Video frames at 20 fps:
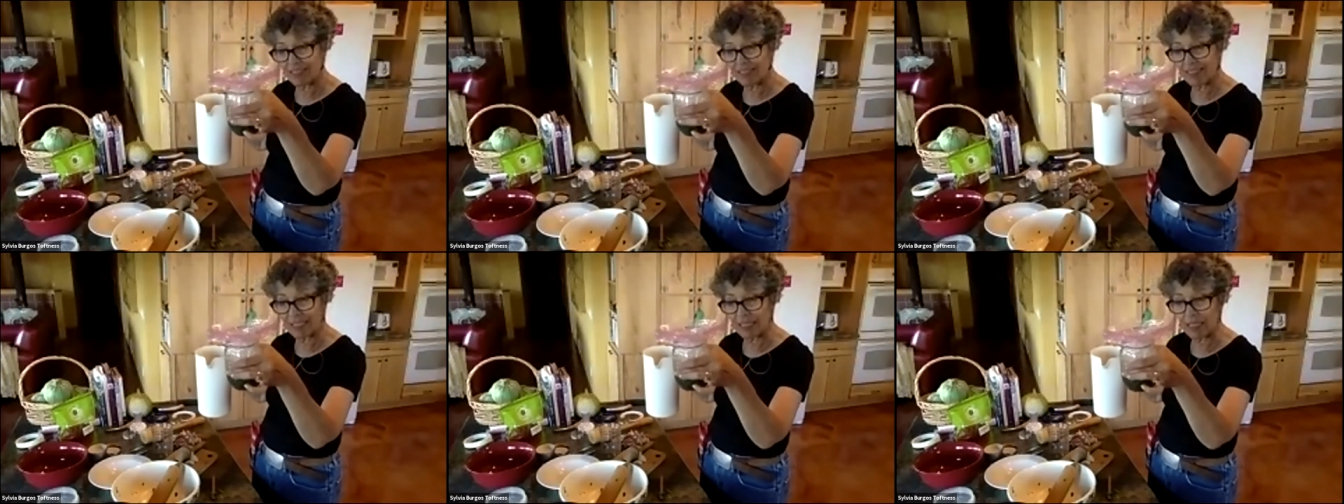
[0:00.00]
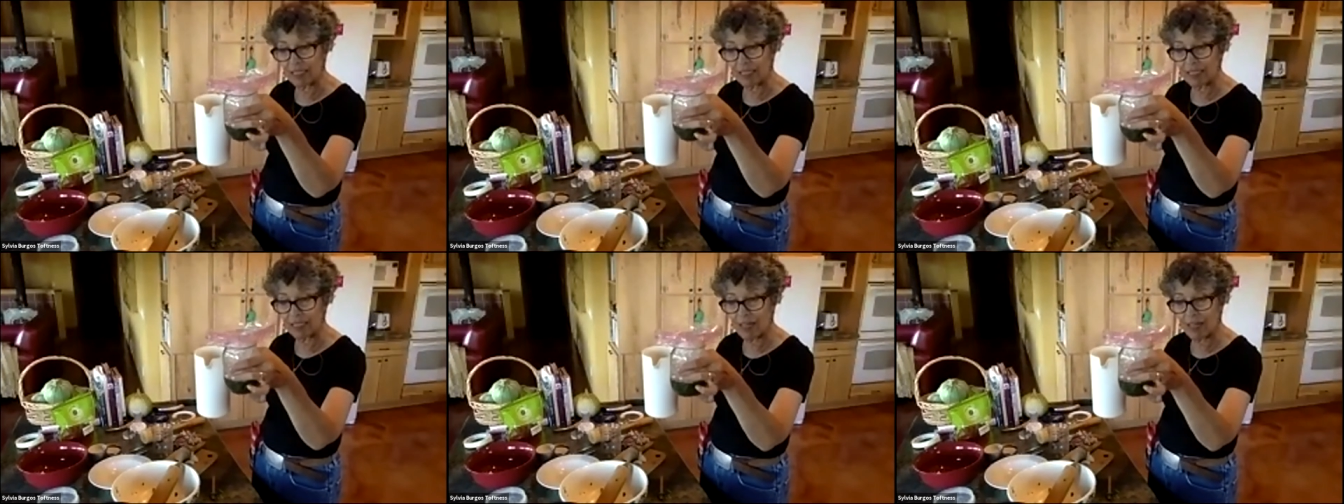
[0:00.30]

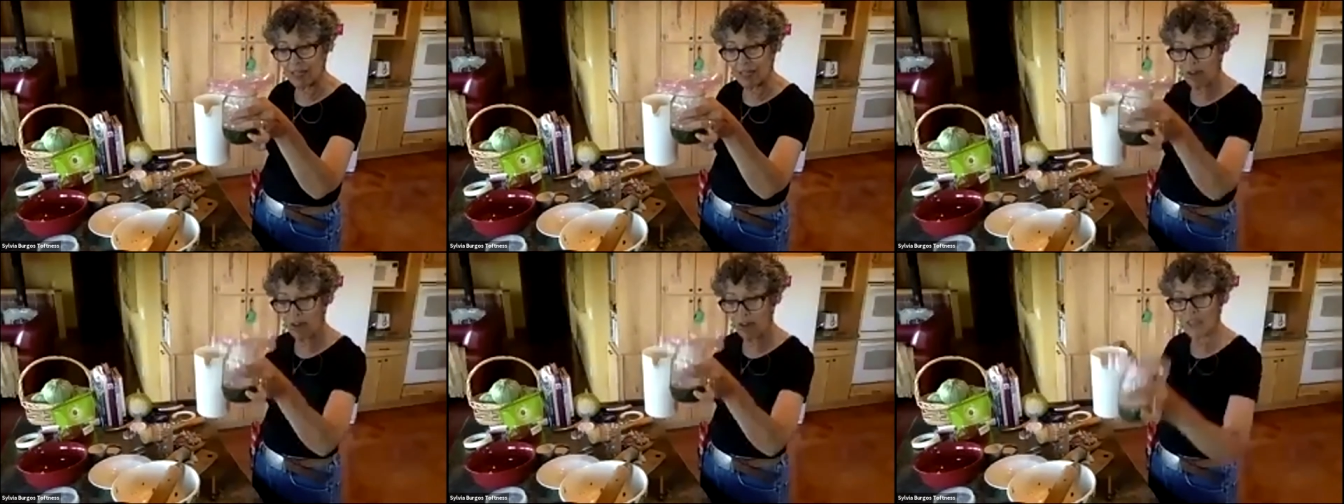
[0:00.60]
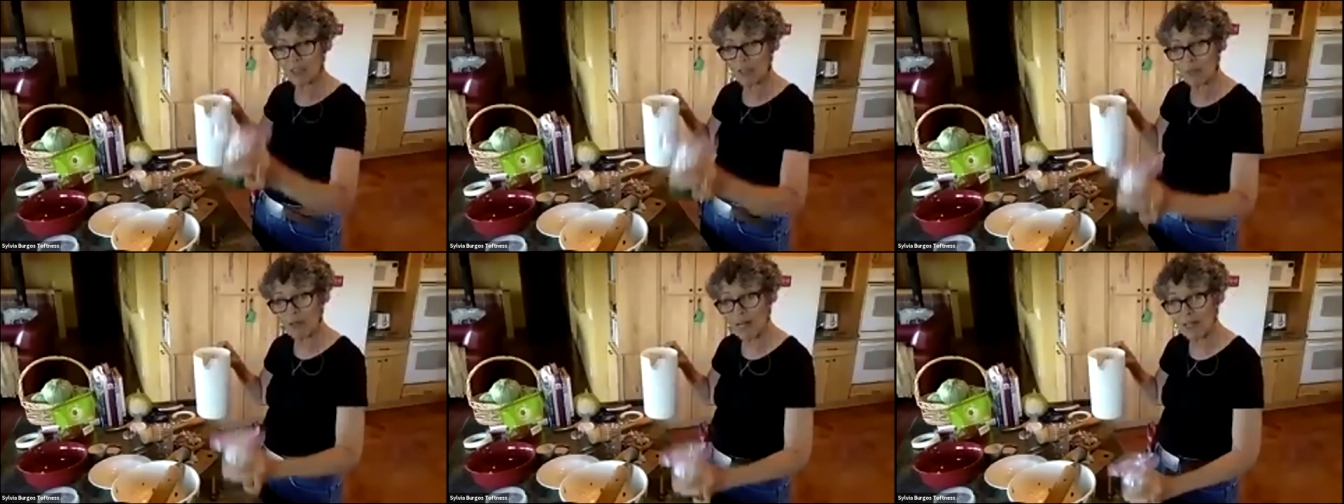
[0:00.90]
sitting down at
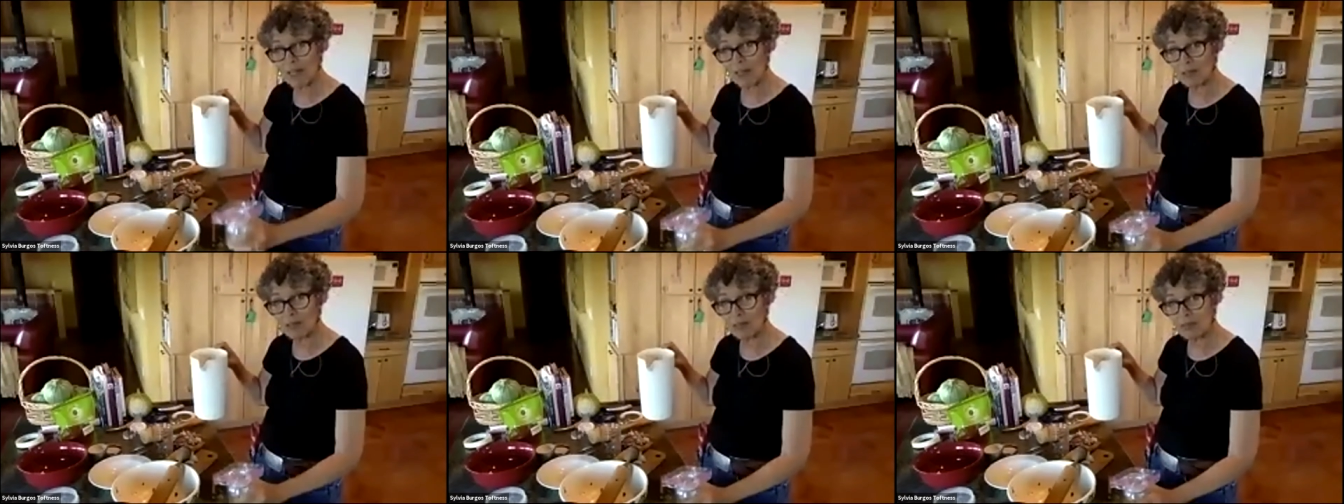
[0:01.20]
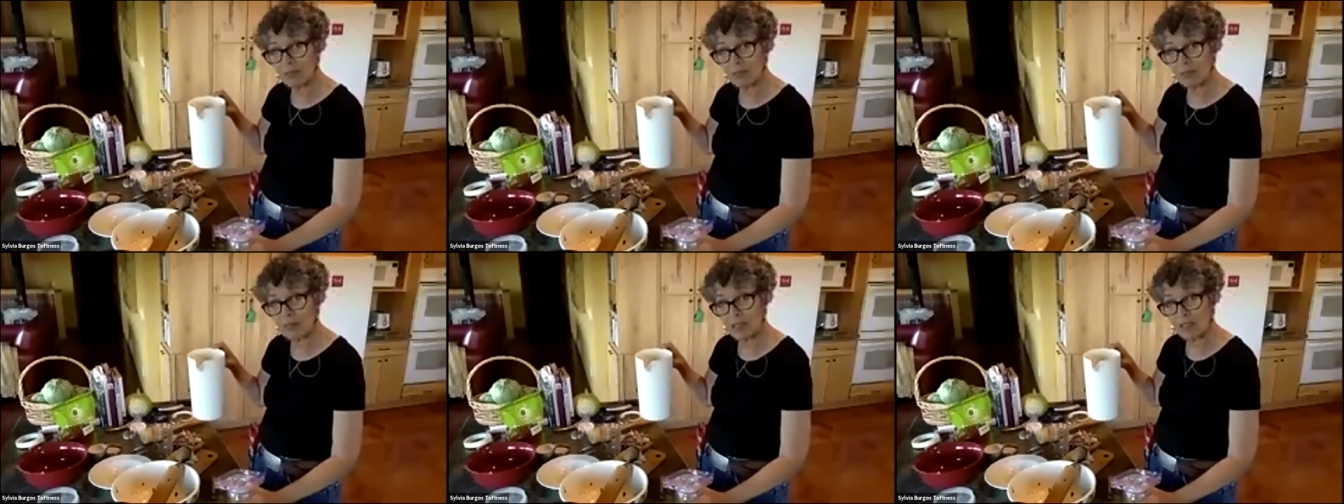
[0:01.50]
the bottom
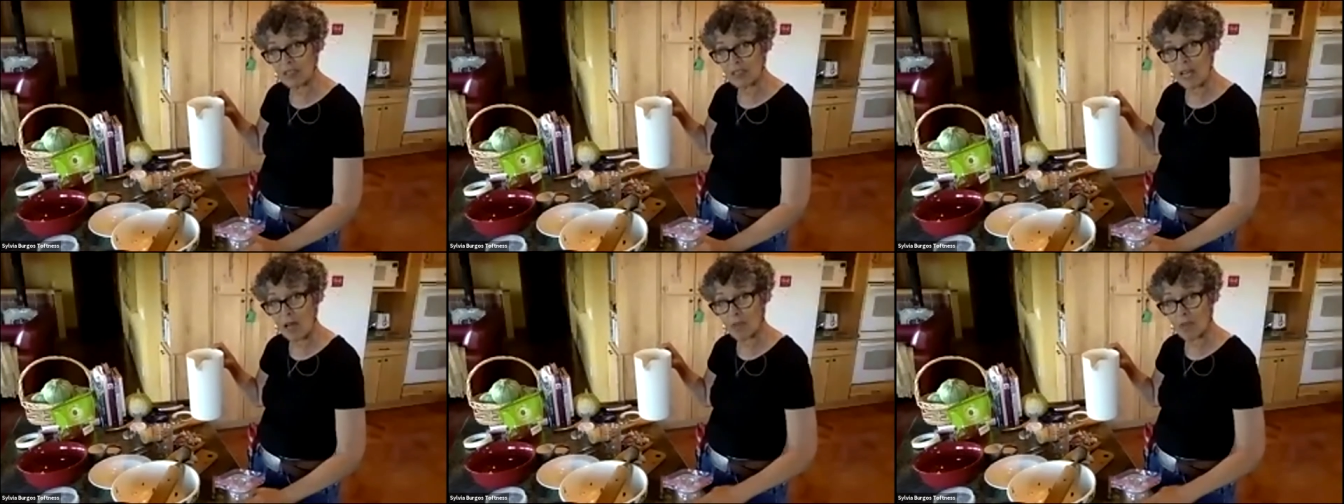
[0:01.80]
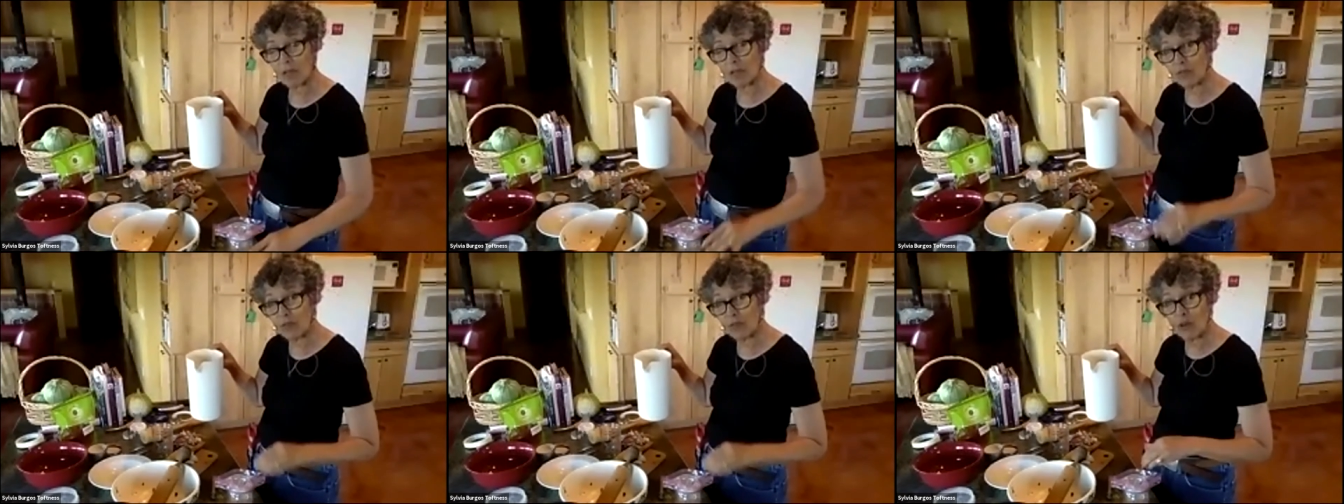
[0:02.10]
on top
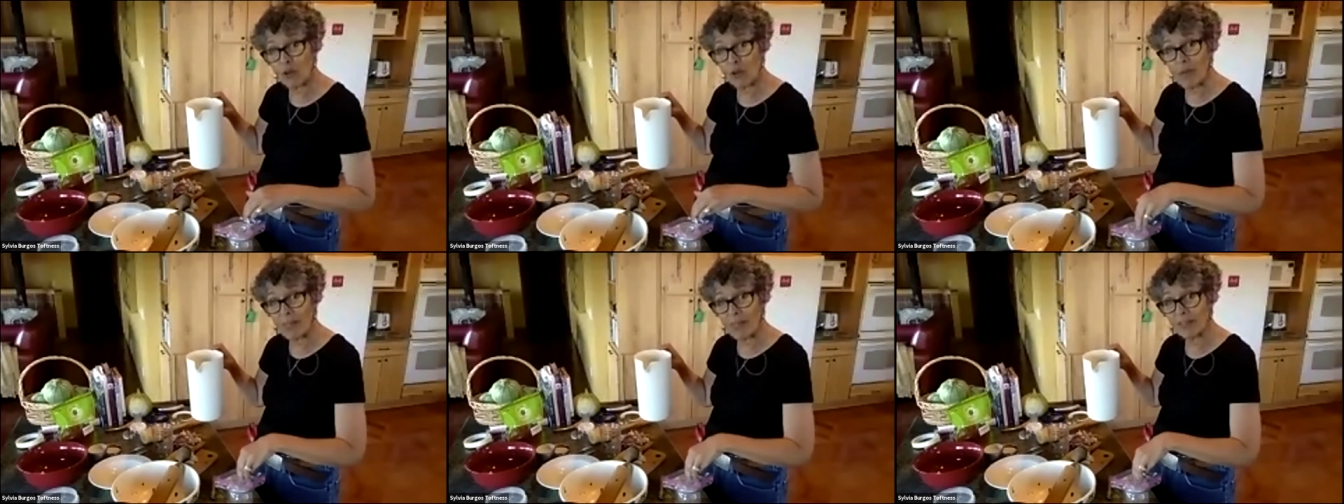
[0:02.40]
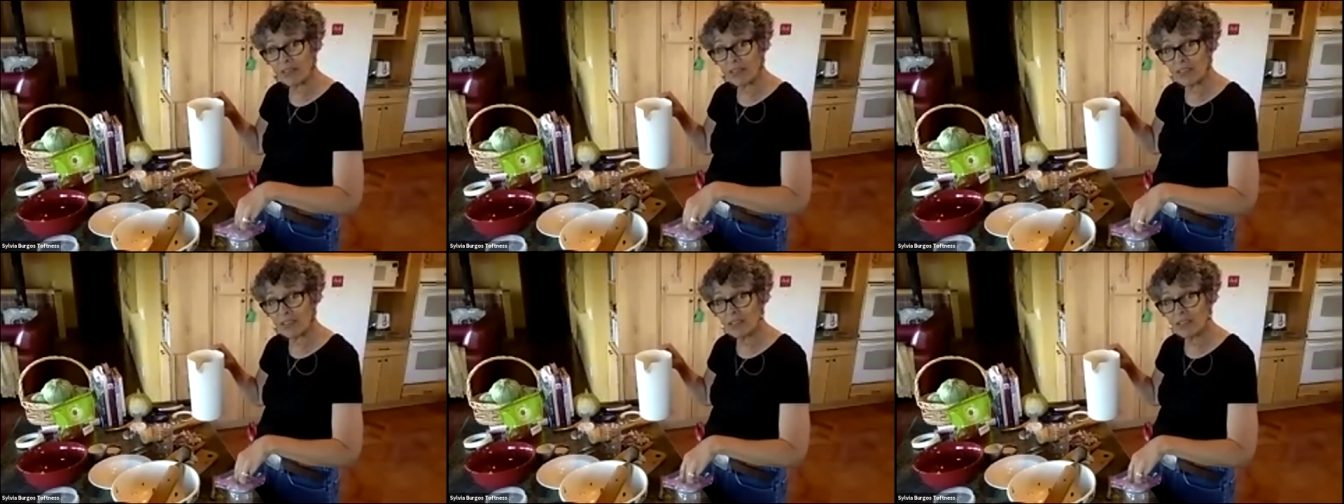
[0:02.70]
of the ferment,